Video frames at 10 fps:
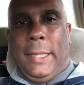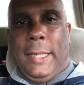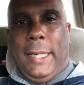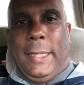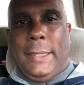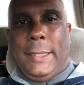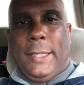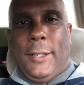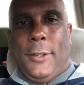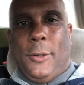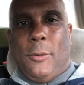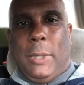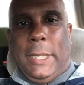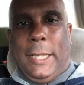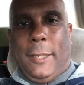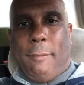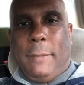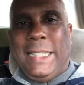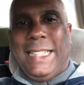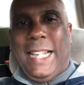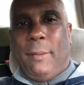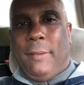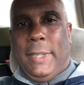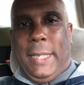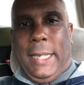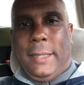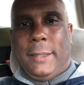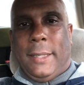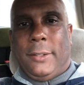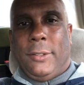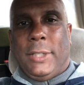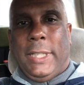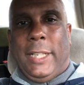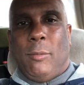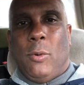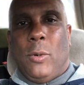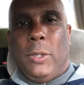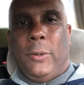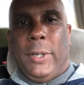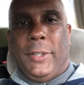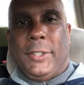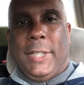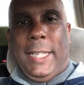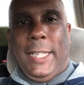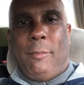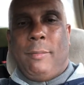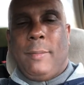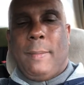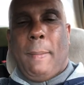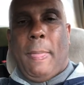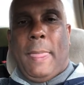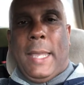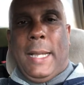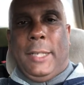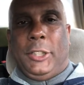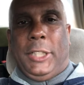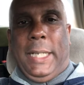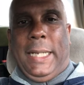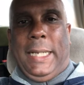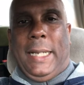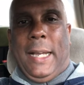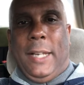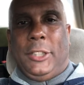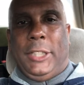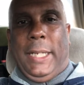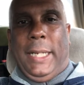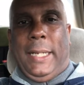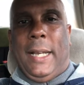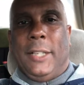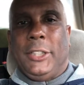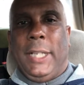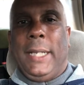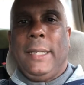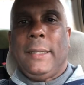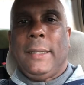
And so in the name of the ancestors and the unborn who are the same, Ashe, Ashe, Ashe.